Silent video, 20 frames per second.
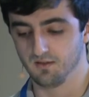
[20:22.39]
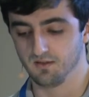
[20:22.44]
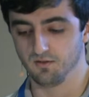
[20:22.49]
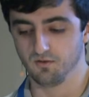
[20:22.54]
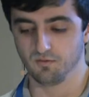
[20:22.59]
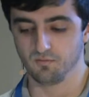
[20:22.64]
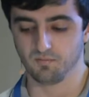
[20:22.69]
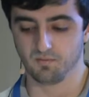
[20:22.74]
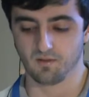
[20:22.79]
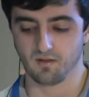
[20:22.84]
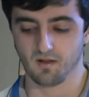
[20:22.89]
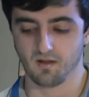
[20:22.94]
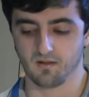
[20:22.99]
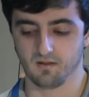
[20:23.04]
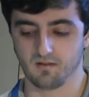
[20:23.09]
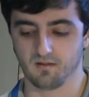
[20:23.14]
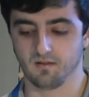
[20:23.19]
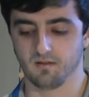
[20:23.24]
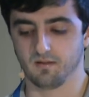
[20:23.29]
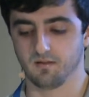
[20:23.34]
You
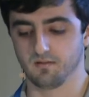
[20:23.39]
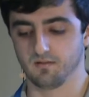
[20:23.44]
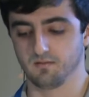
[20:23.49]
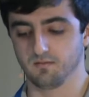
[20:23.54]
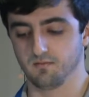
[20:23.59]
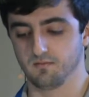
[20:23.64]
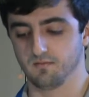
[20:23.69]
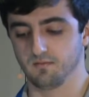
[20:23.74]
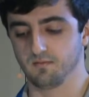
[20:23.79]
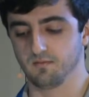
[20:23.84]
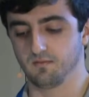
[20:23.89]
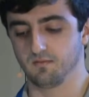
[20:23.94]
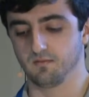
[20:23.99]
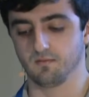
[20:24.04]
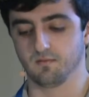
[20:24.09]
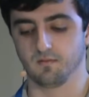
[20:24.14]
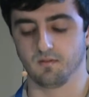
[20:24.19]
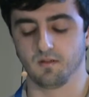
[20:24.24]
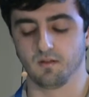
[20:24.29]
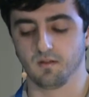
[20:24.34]
plug a
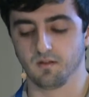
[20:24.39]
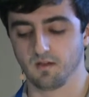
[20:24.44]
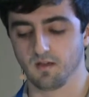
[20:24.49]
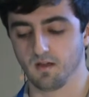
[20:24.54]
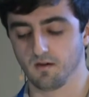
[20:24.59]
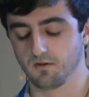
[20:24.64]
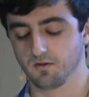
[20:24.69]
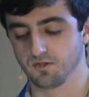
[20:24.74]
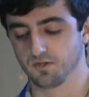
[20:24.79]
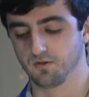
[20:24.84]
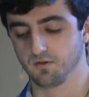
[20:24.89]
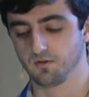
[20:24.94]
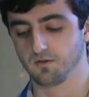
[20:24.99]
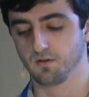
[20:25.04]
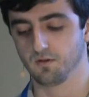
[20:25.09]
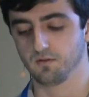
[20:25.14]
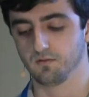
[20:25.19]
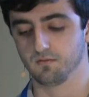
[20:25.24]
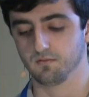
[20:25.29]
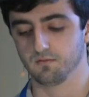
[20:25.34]
carriage
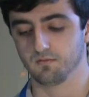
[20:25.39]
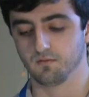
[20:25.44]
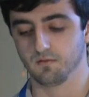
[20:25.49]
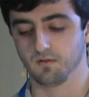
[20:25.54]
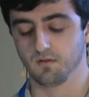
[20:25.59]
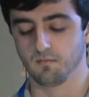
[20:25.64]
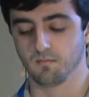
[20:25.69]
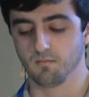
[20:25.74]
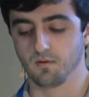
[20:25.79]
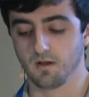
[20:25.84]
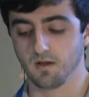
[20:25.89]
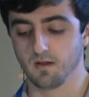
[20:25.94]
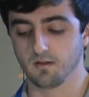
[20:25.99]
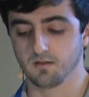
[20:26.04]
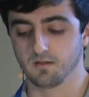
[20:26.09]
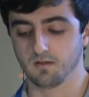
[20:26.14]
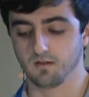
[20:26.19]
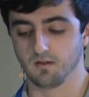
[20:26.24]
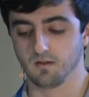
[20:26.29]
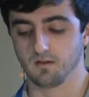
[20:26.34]
return
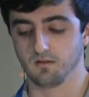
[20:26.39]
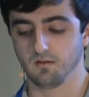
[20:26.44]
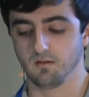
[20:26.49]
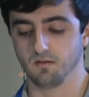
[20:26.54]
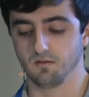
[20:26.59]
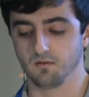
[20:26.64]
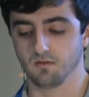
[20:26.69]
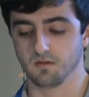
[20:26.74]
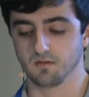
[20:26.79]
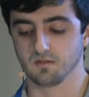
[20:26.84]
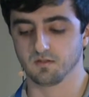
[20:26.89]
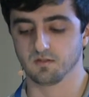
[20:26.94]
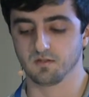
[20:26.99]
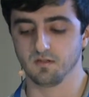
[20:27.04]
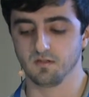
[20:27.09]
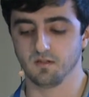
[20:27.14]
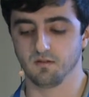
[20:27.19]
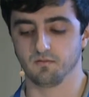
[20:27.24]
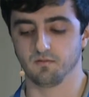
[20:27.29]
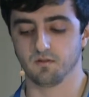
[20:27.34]
byte, and you can
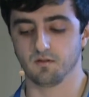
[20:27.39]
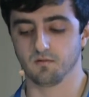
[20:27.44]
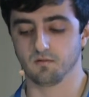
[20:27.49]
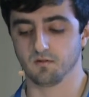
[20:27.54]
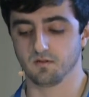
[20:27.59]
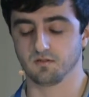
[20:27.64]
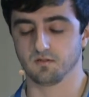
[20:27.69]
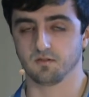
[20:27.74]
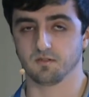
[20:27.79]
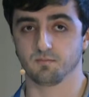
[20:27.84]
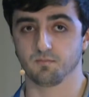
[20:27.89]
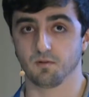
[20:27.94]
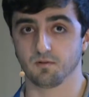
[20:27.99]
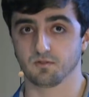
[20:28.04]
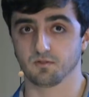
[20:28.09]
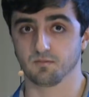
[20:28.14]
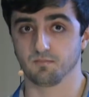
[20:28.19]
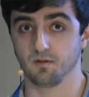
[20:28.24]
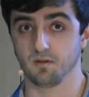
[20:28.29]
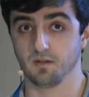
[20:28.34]
see if there is
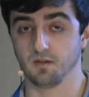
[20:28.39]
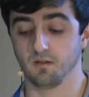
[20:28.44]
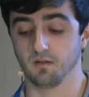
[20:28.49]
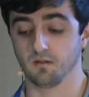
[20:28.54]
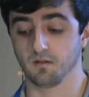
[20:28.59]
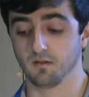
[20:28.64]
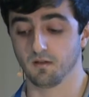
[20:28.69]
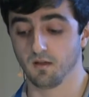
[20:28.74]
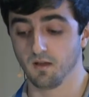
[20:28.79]
response splitting.